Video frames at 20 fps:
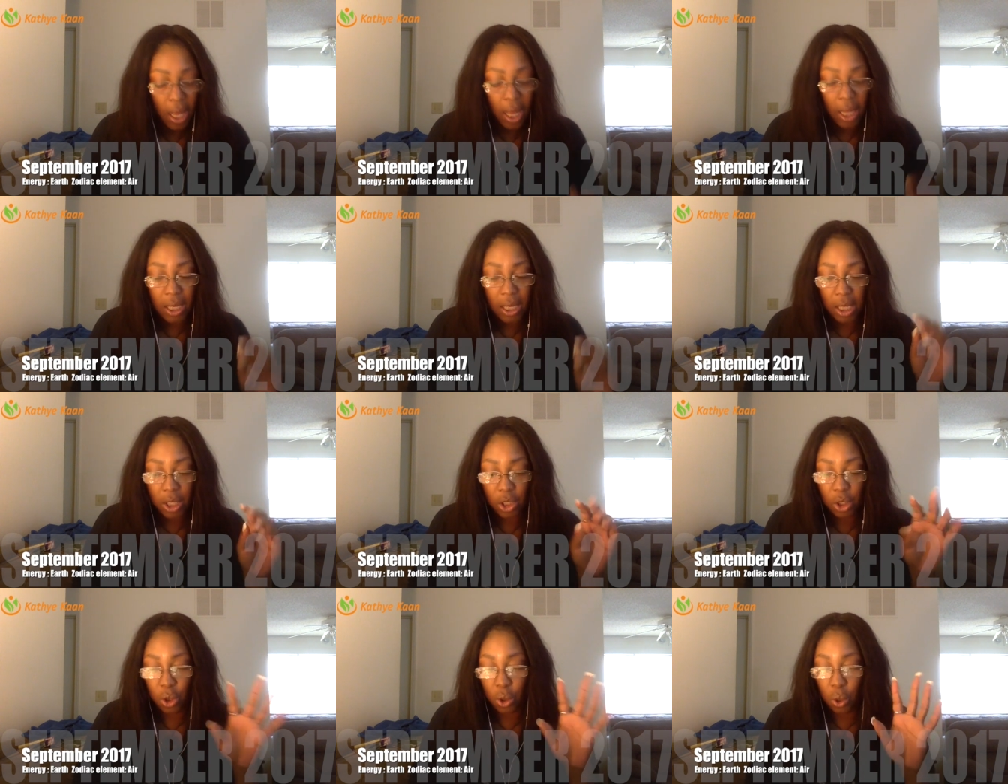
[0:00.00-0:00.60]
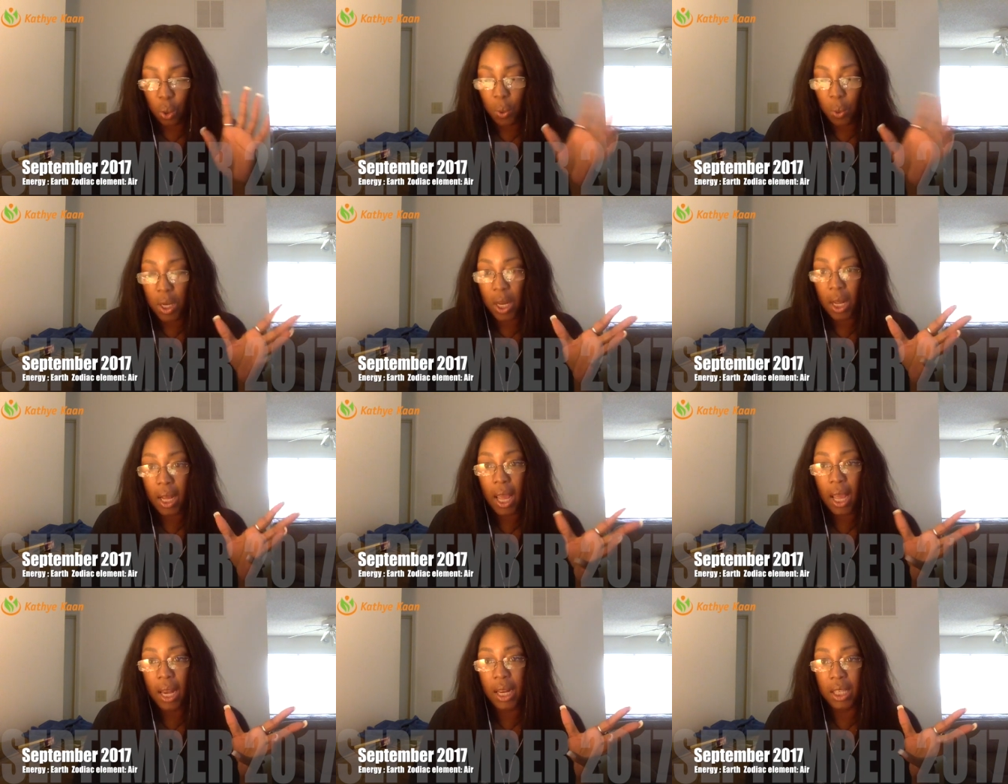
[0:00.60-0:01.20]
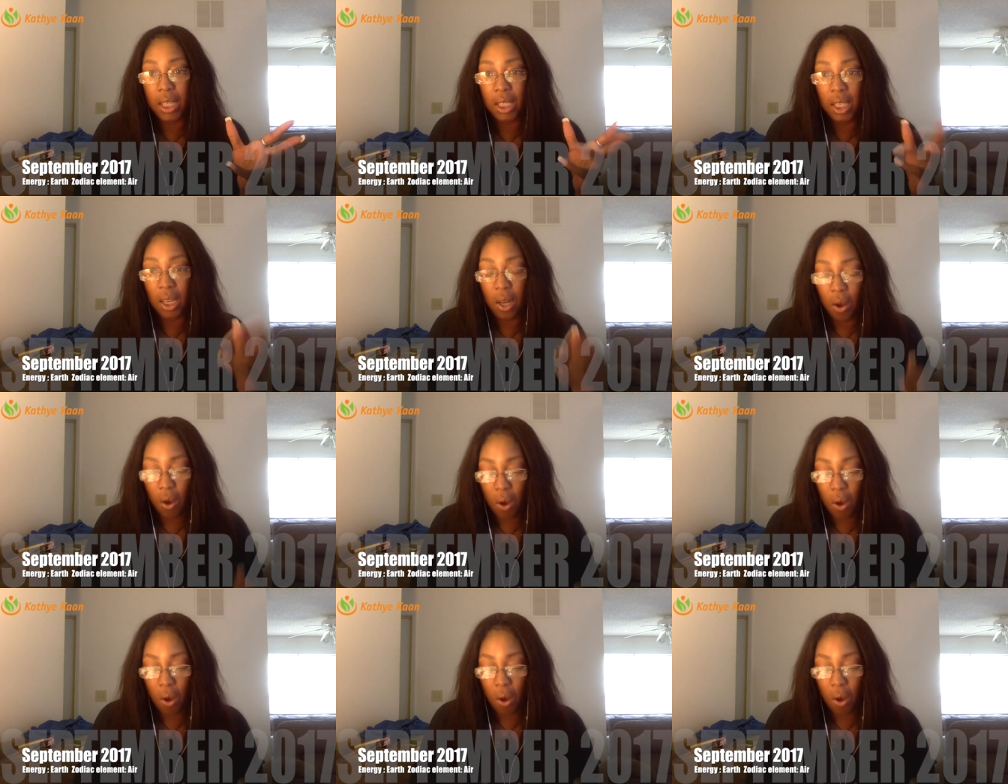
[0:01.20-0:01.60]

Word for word: the zodiac energy